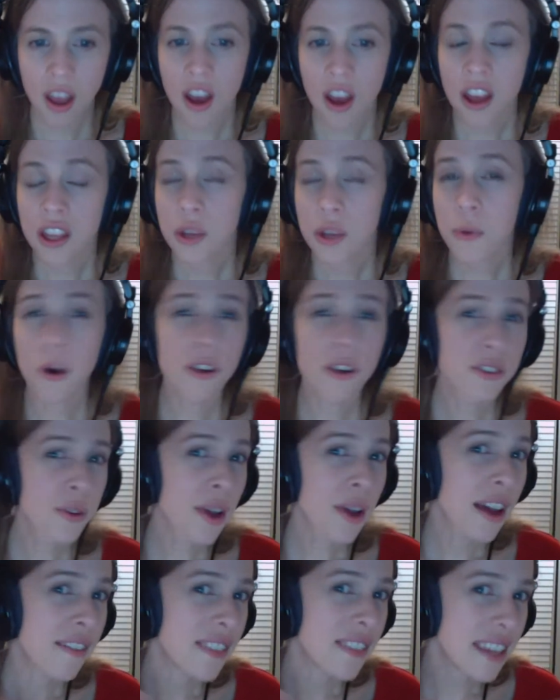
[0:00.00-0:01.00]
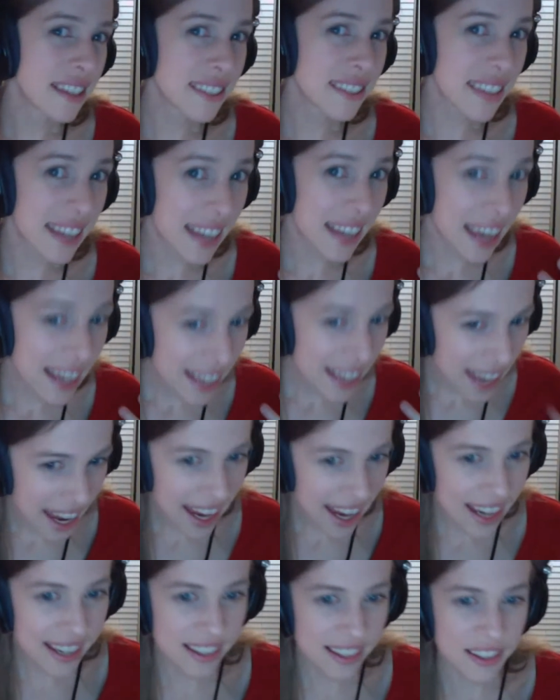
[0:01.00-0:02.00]
You also have things like
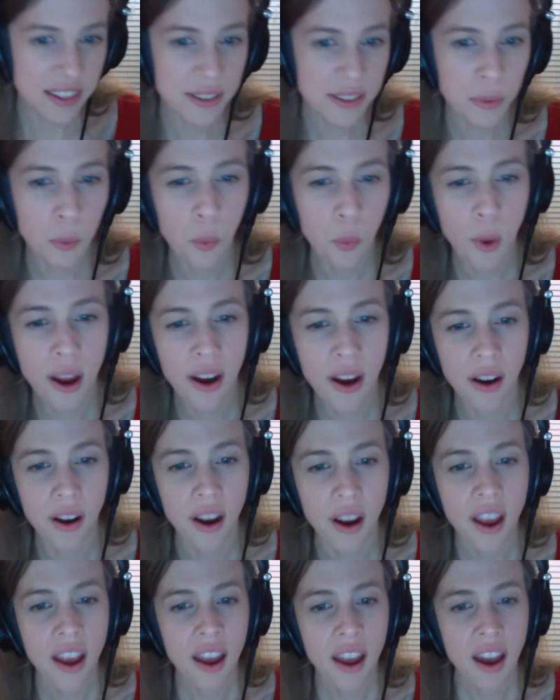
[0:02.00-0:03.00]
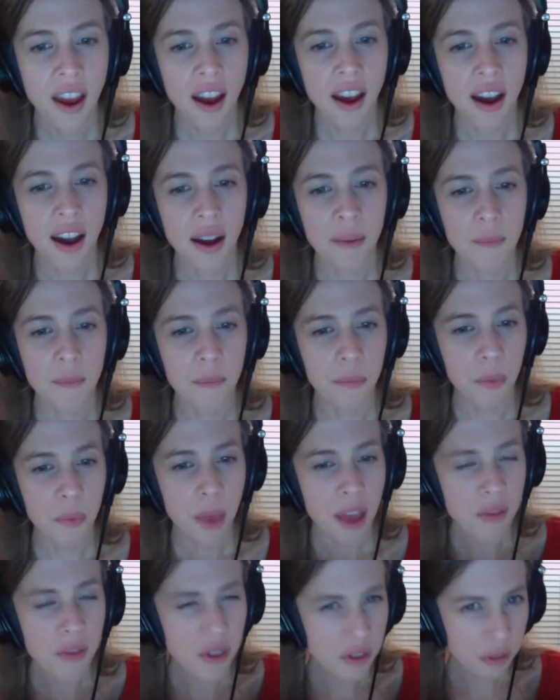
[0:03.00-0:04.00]
cadence, where um,
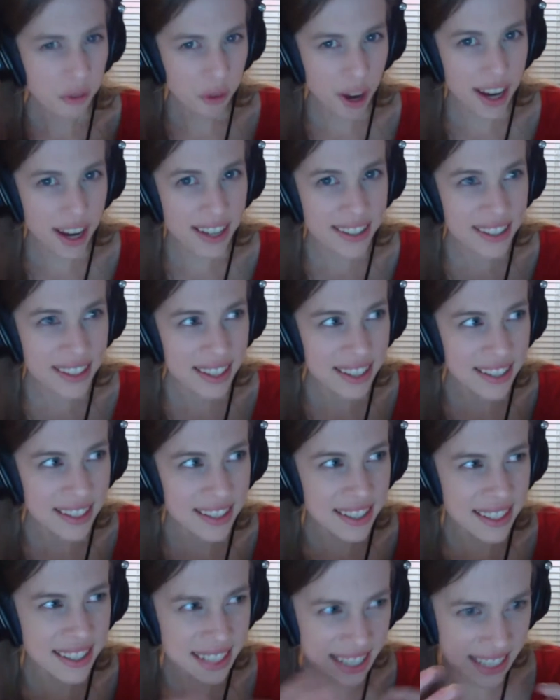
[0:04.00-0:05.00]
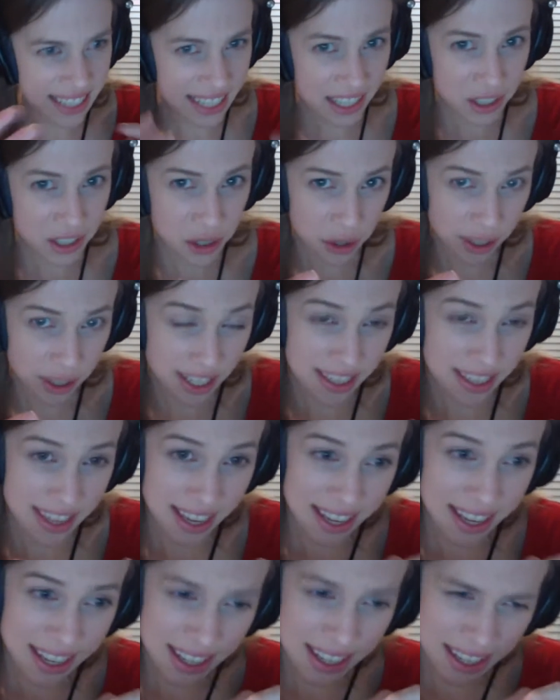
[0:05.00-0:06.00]
every phrase is is cadential in that
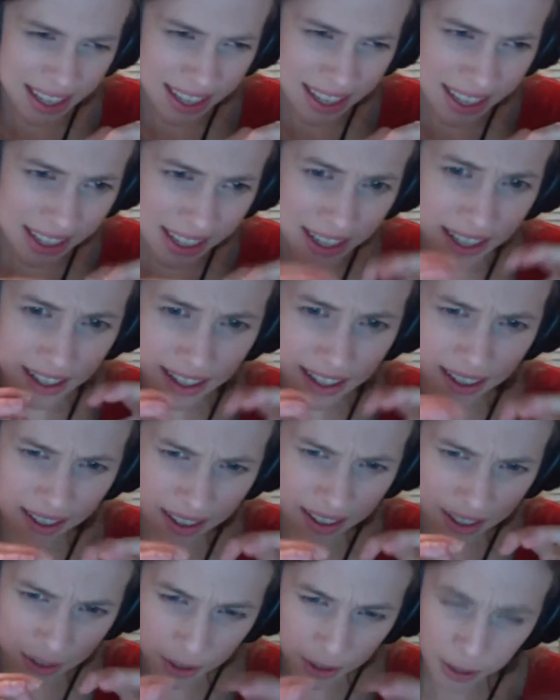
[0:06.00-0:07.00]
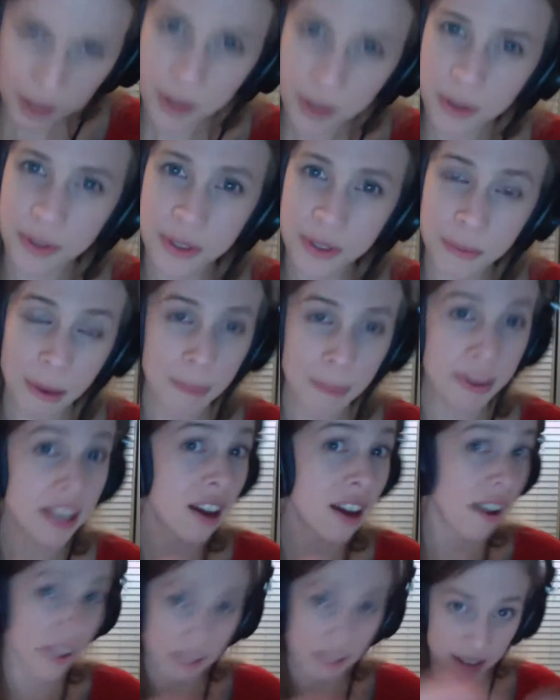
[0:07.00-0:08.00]
it, it concludes, maybe
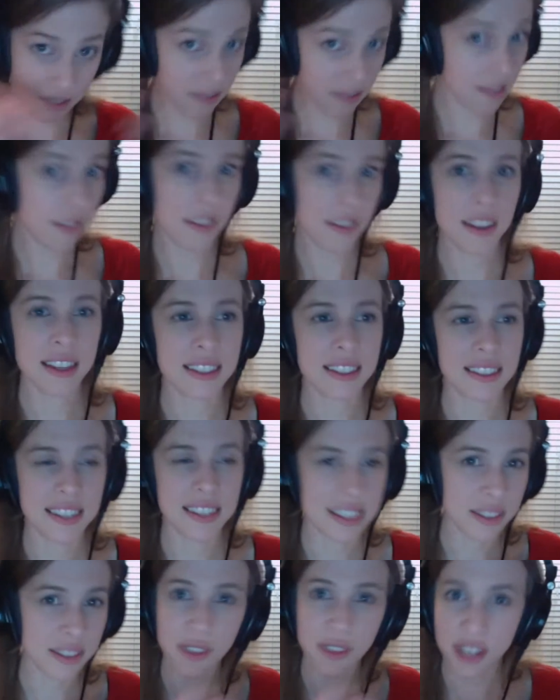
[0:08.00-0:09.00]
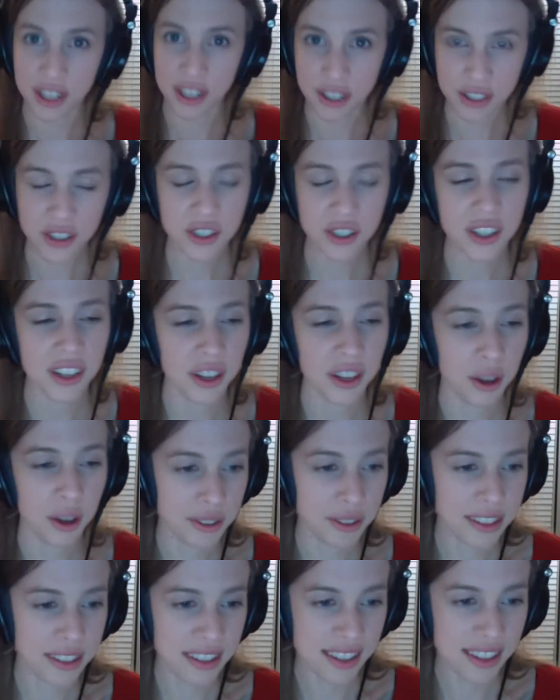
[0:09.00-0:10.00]
not is, is, finished. You know,
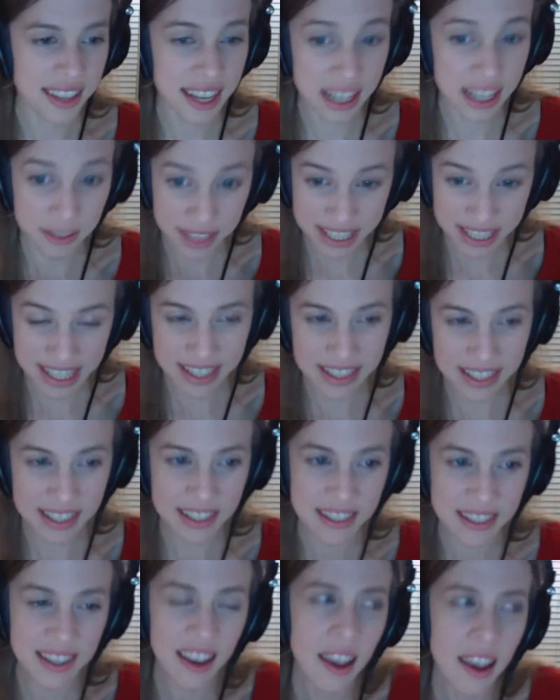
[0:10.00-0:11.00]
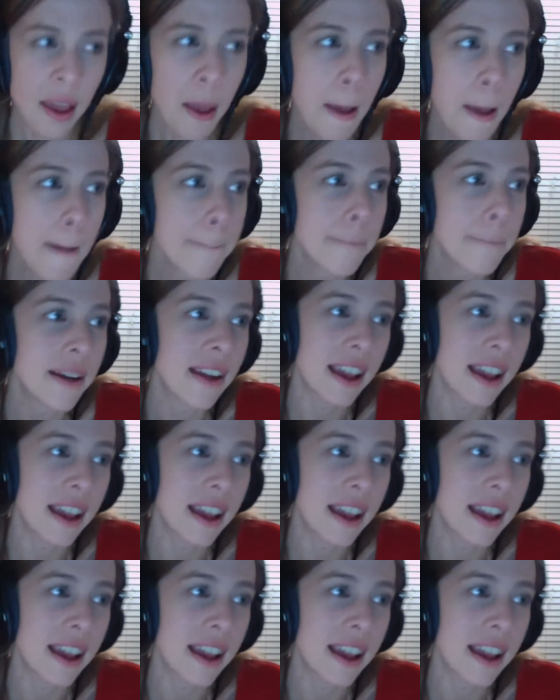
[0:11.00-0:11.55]
it's not the end of a sentence, but